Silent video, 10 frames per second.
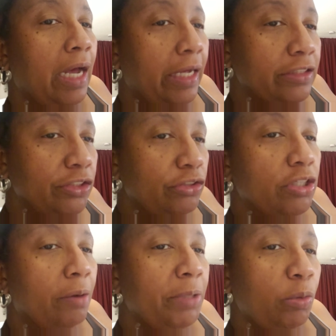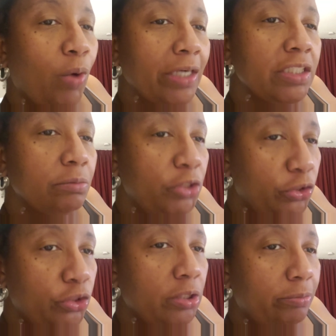I, you told me to watch some
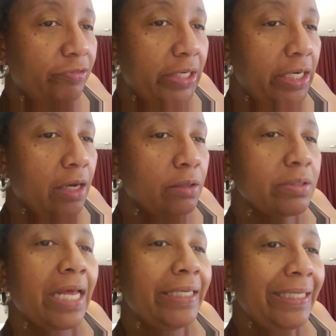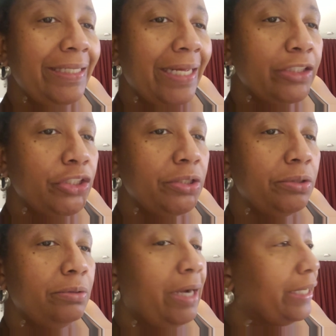YouTube videos. I did that
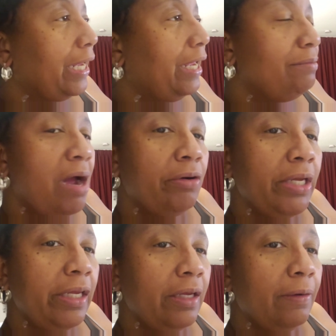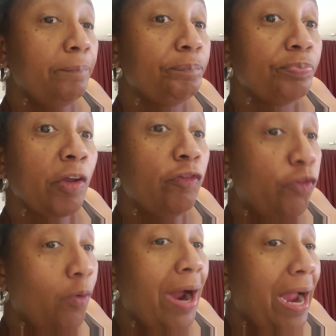too. I came out here
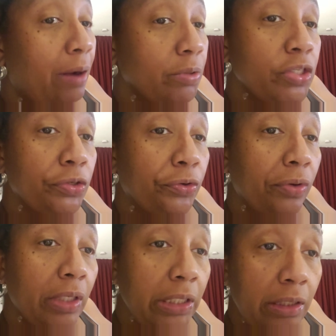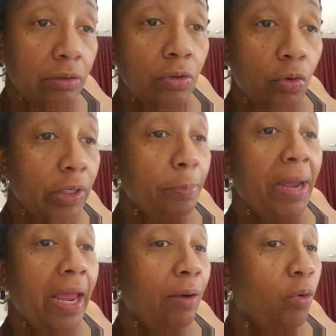four hours early on the
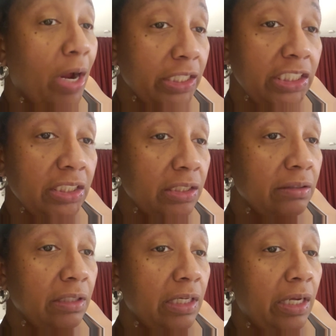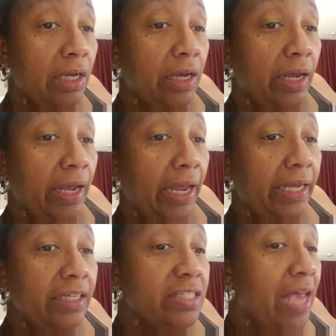pad watching
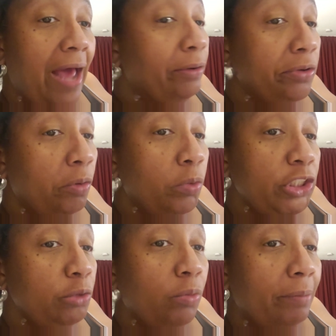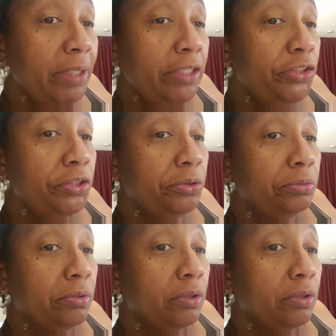and he said, I don't know what you want me to do.